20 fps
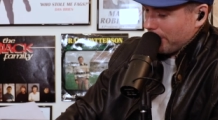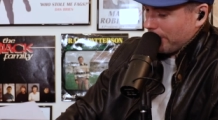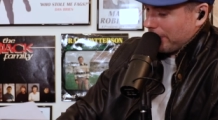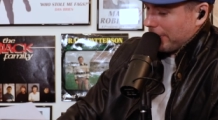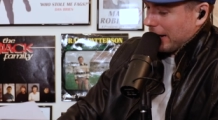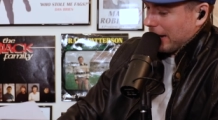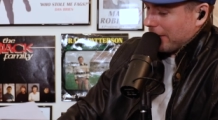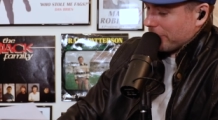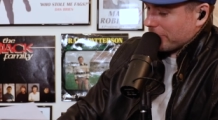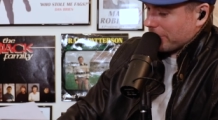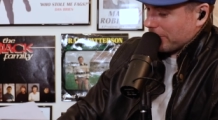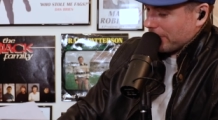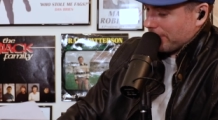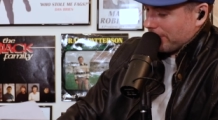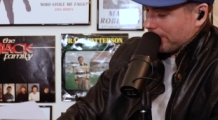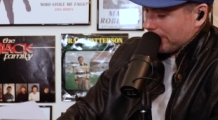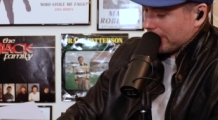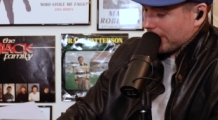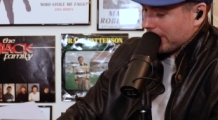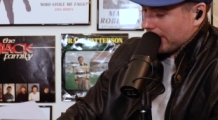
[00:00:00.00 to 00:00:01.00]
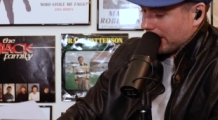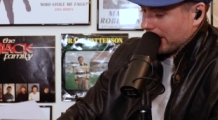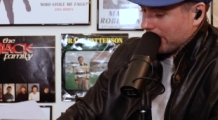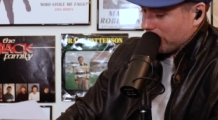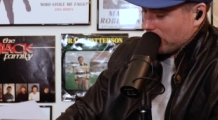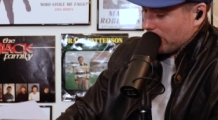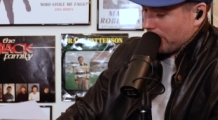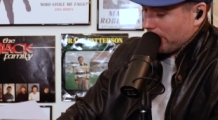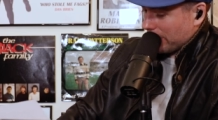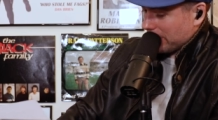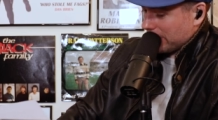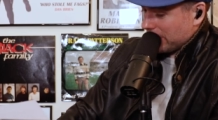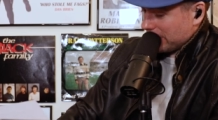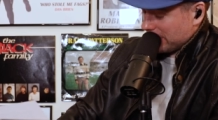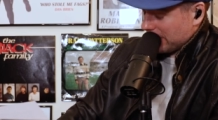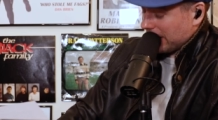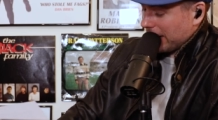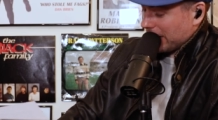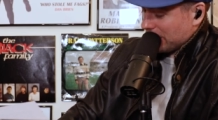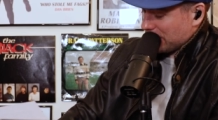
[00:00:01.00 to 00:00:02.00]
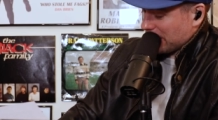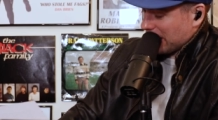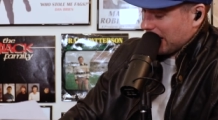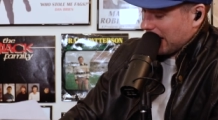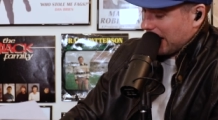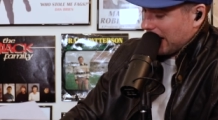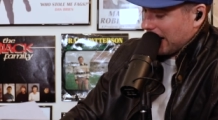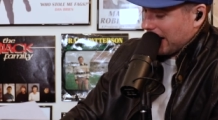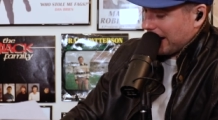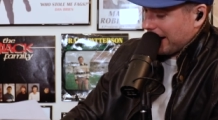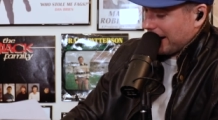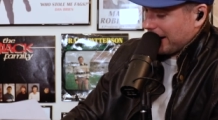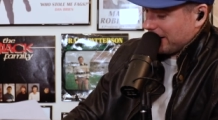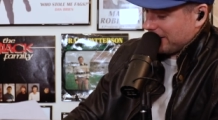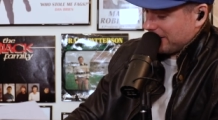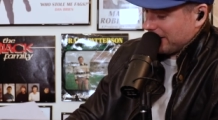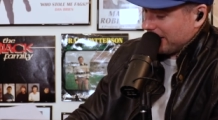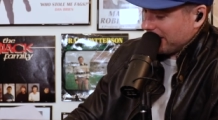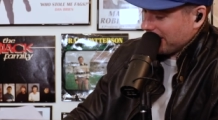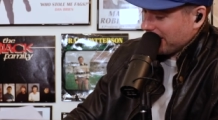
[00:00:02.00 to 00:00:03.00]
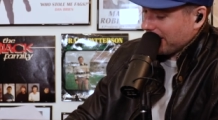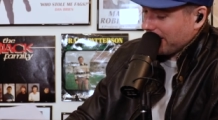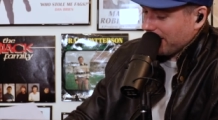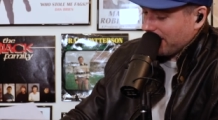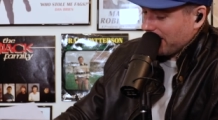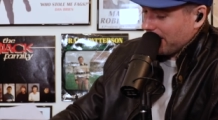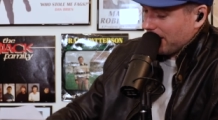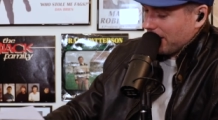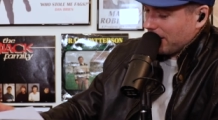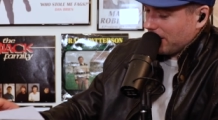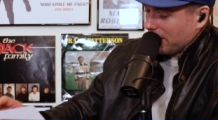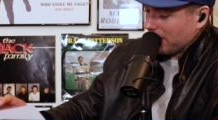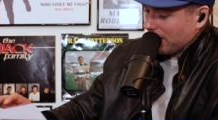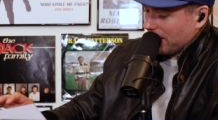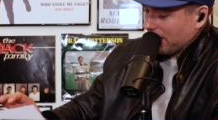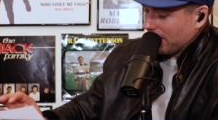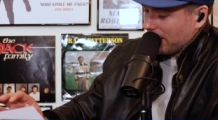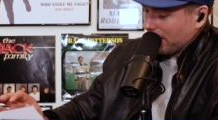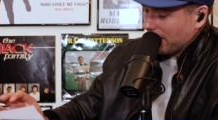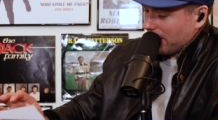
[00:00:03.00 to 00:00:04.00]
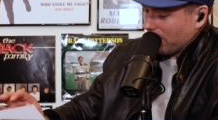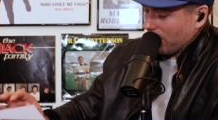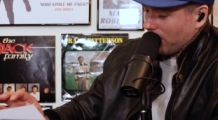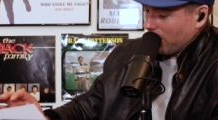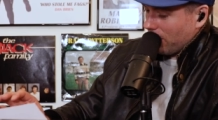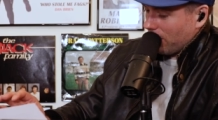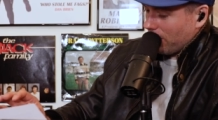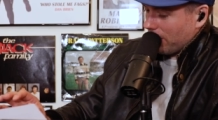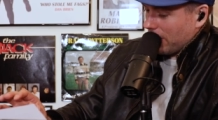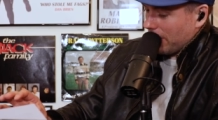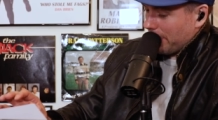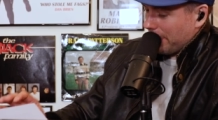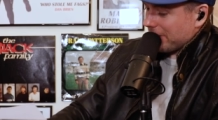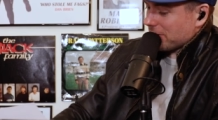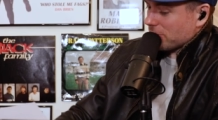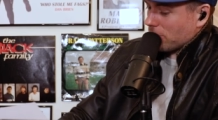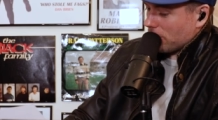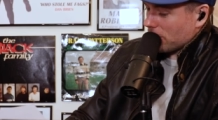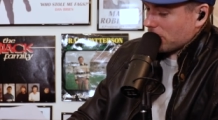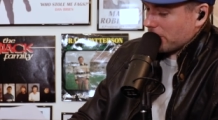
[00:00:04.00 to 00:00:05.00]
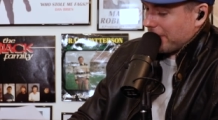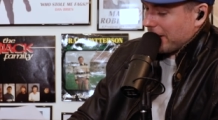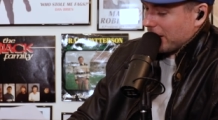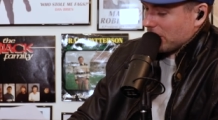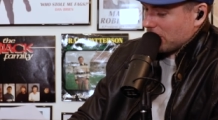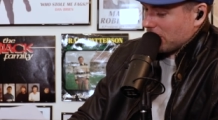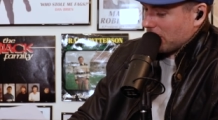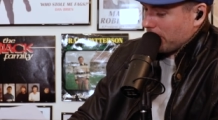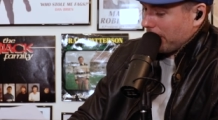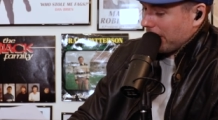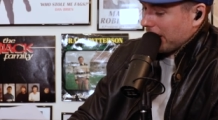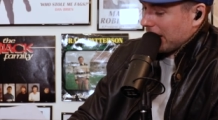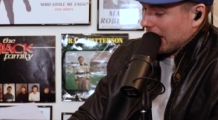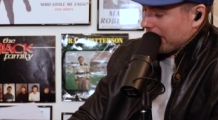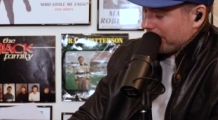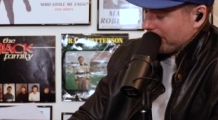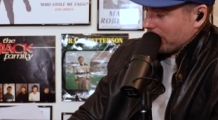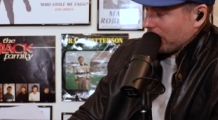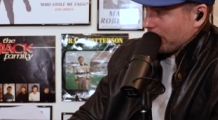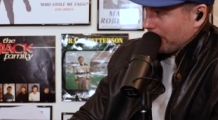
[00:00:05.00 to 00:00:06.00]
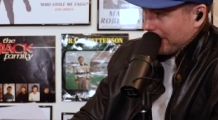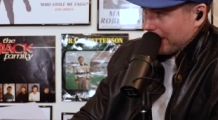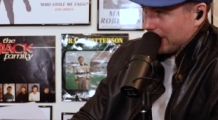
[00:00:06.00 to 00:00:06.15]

But after after about this stage, I said, Well, the best course of action is probably to have another